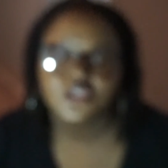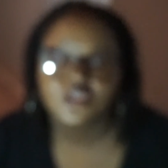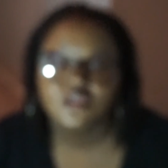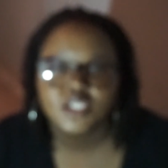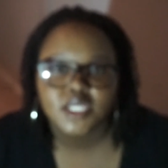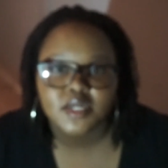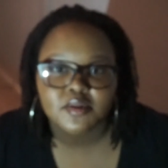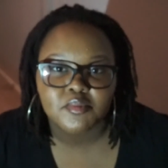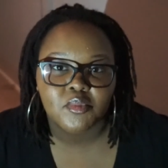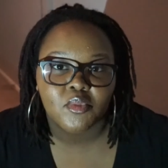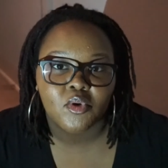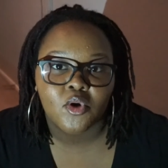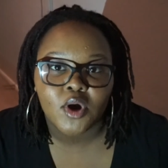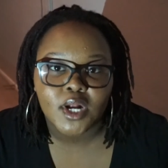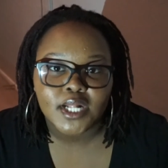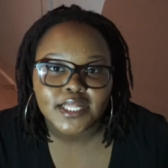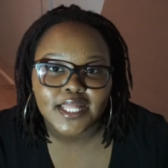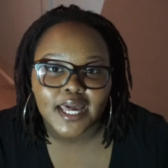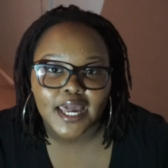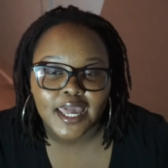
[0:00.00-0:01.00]
shows up
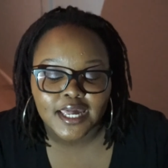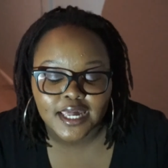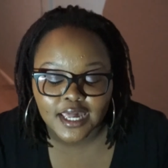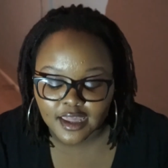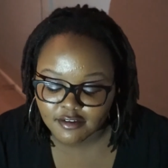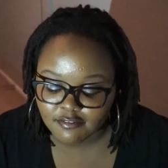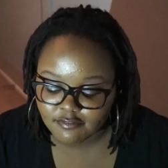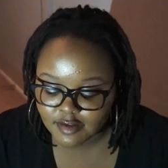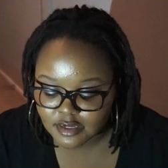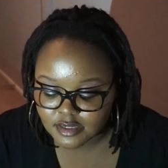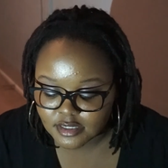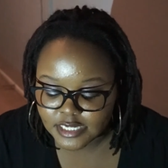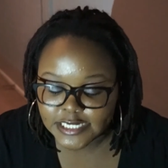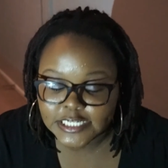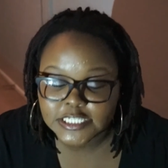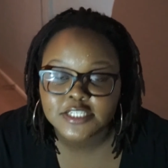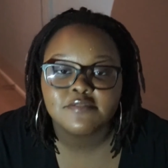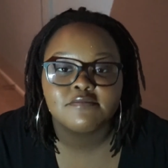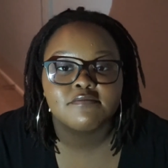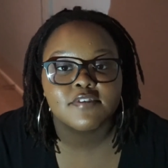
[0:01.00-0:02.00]
more like a
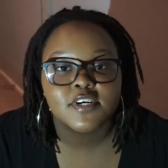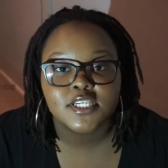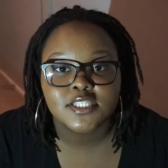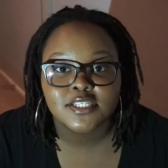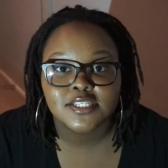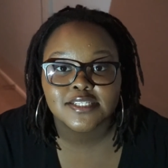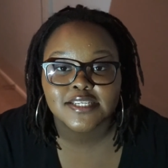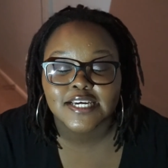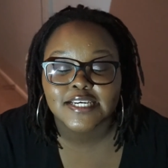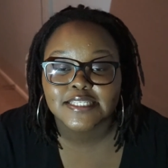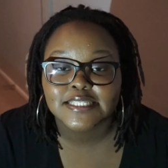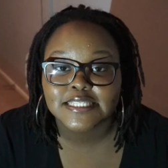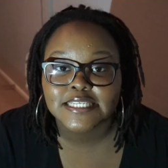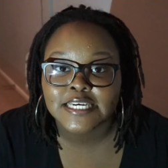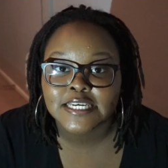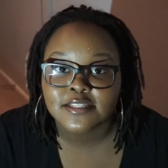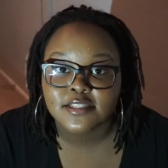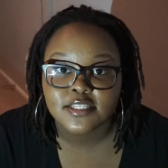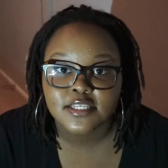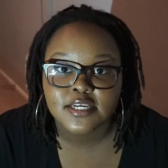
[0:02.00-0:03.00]
foundation versus a
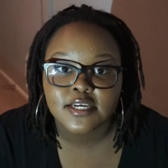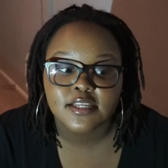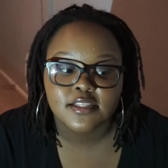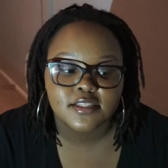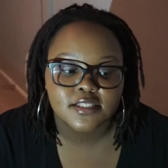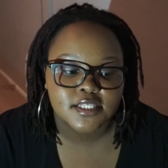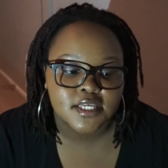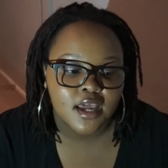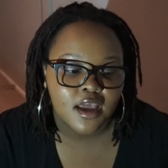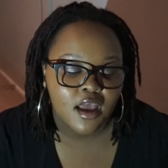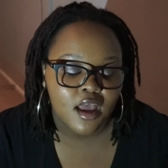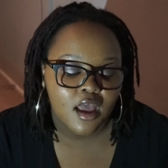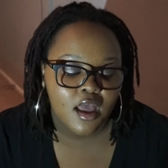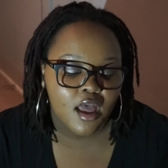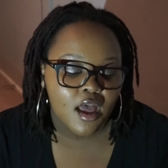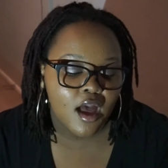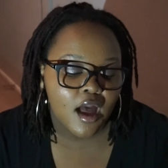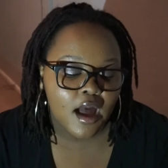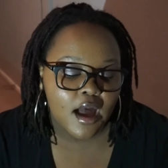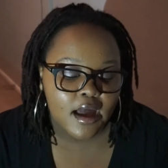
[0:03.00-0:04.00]
skin tint.
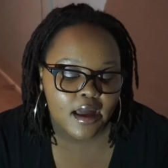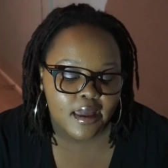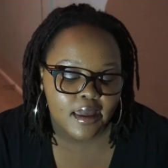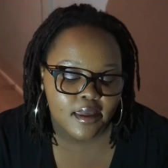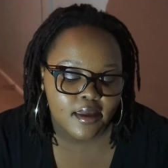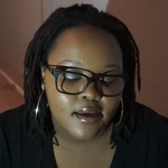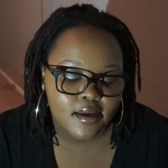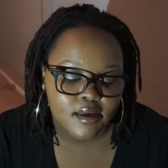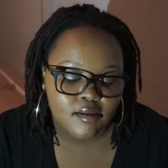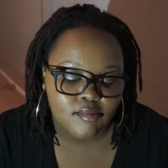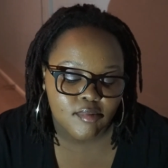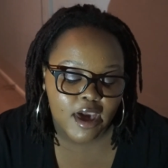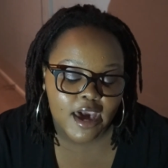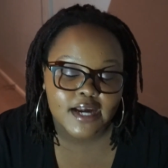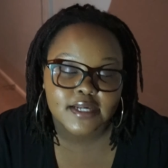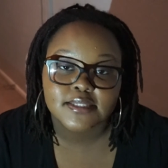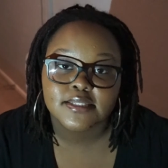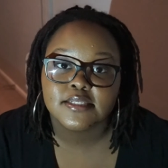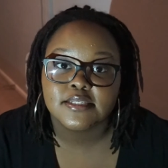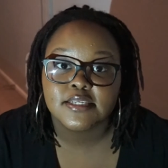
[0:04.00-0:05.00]
I
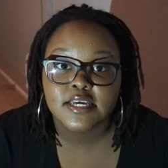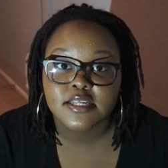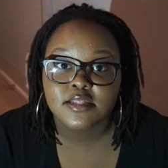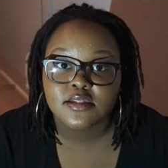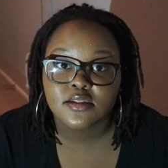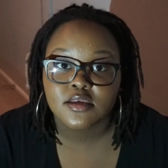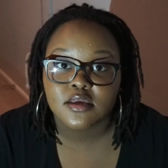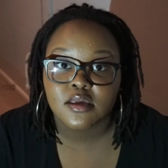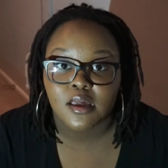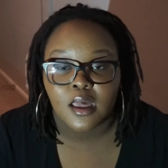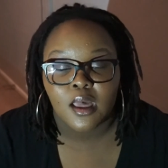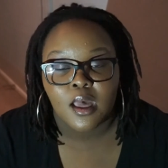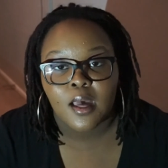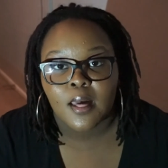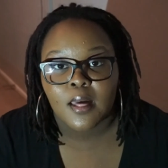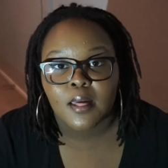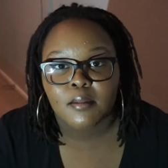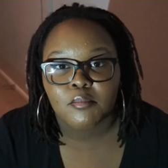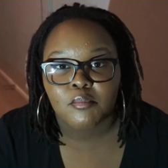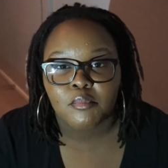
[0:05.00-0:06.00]
accidentally
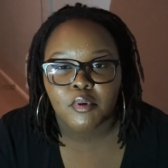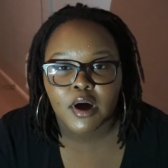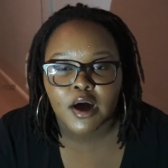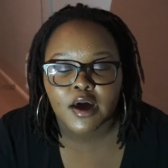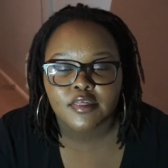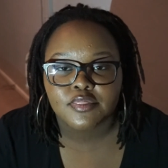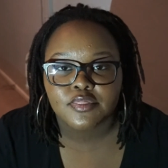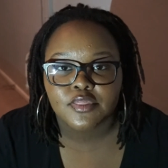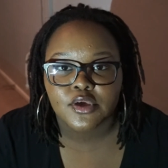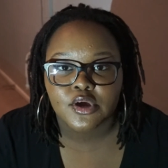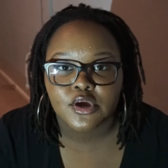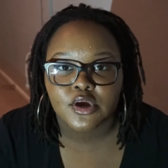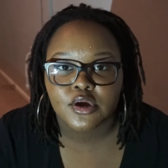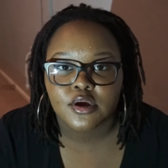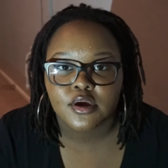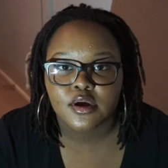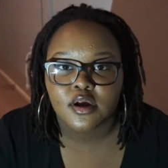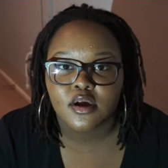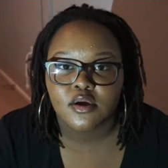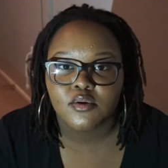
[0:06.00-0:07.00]
bought
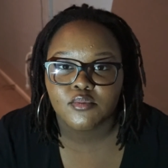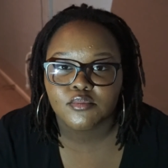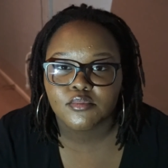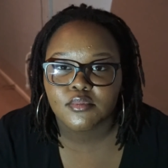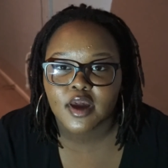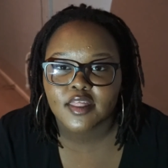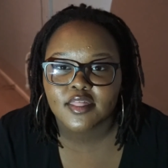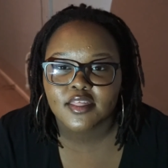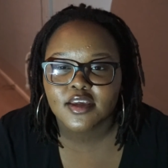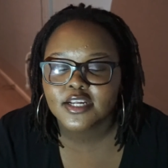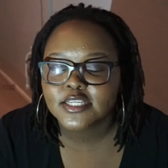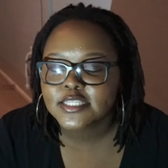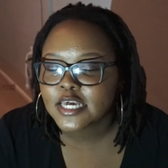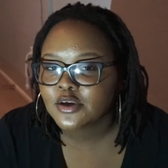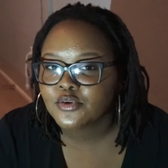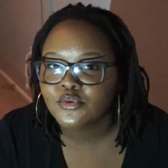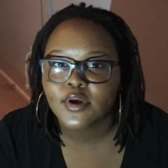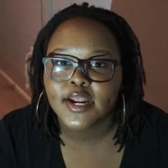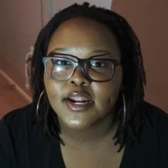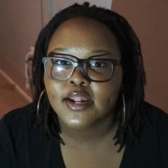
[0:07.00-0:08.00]
their, I think it's
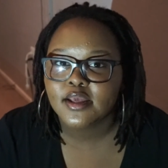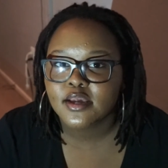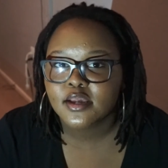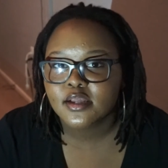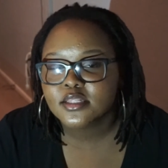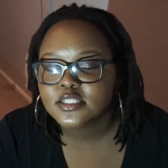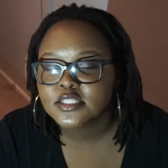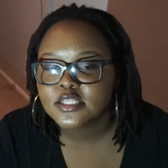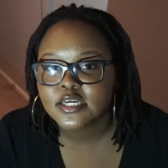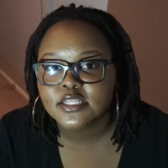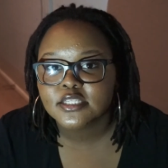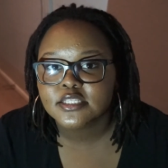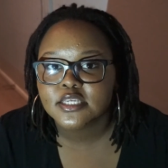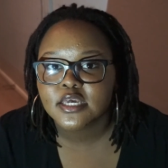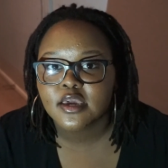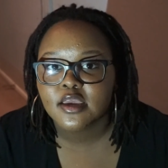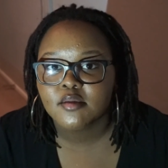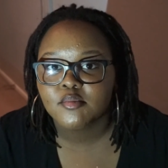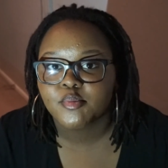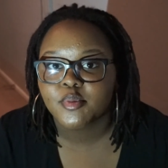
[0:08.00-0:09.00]
like Radiant Skin
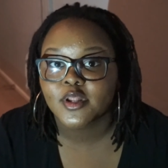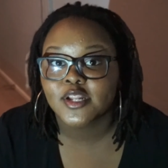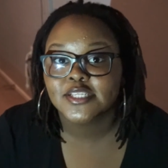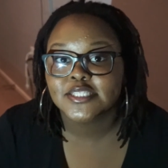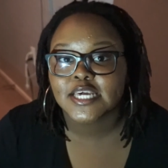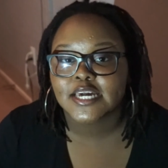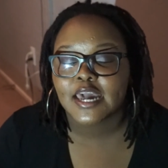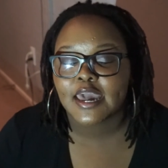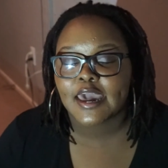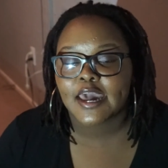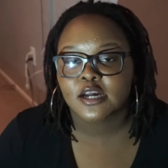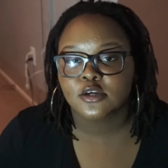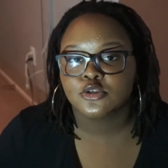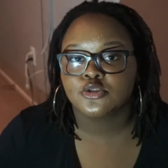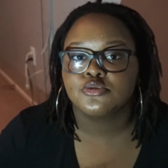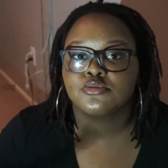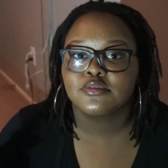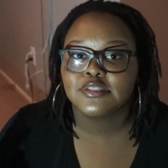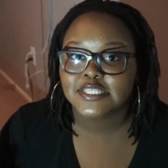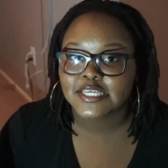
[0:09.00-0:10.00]
Tint, but it's like an
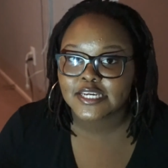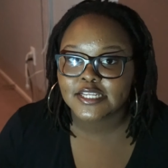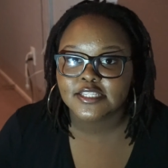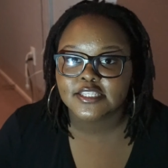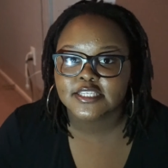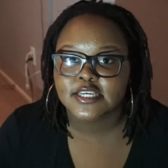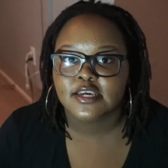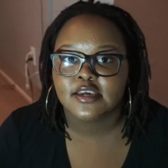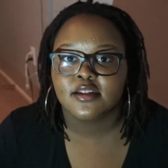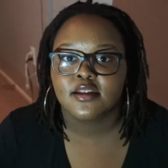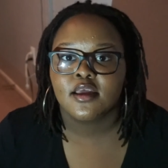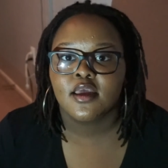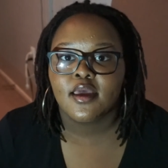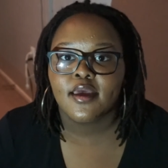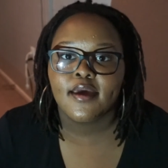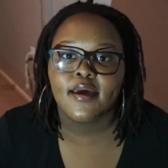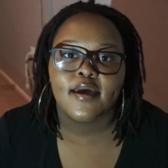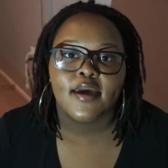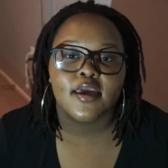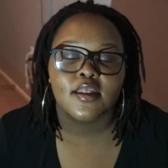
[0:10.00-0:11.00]
actual skin tint.
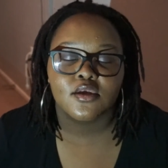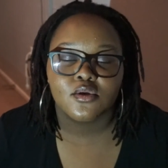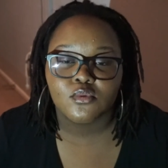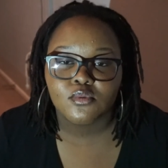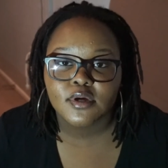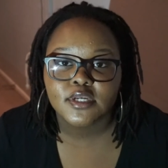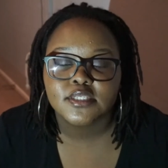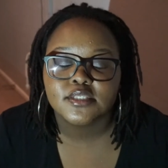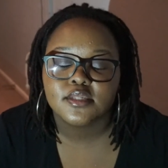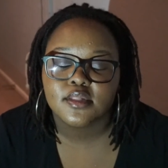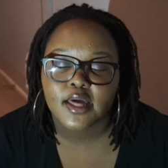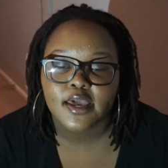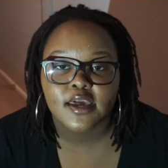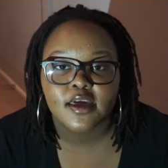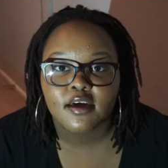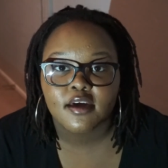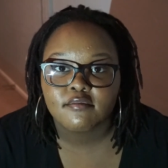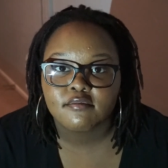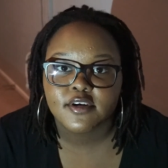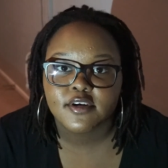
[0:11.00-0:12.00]
And it was light
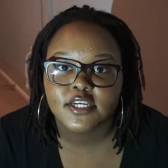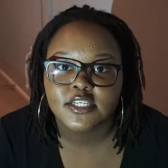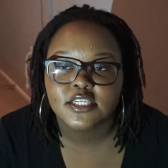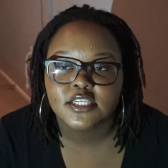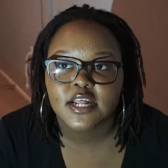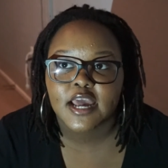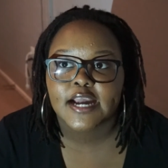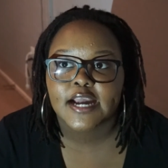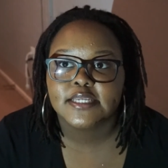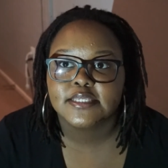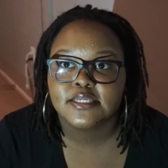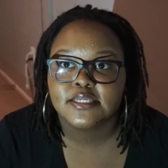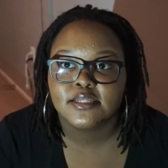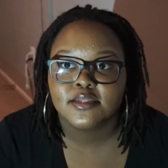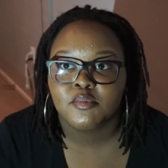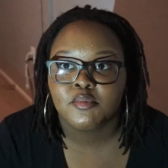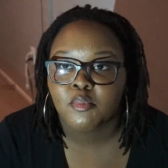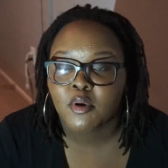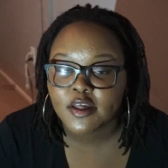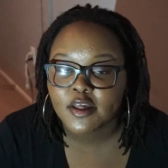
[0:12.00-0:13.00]
coverage, and I
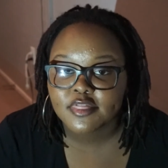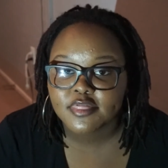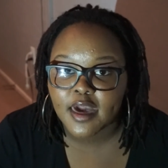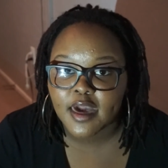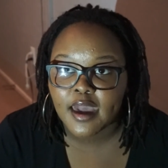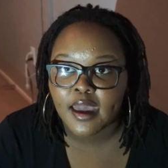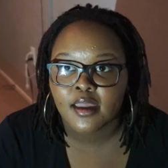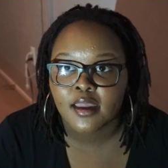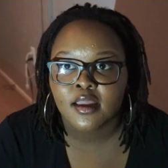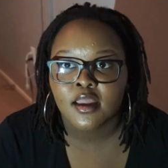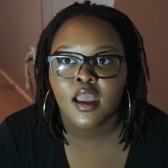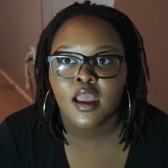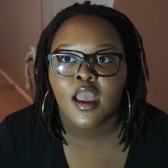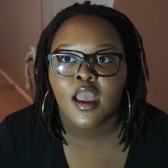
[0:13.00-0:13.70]
accidentally bought that.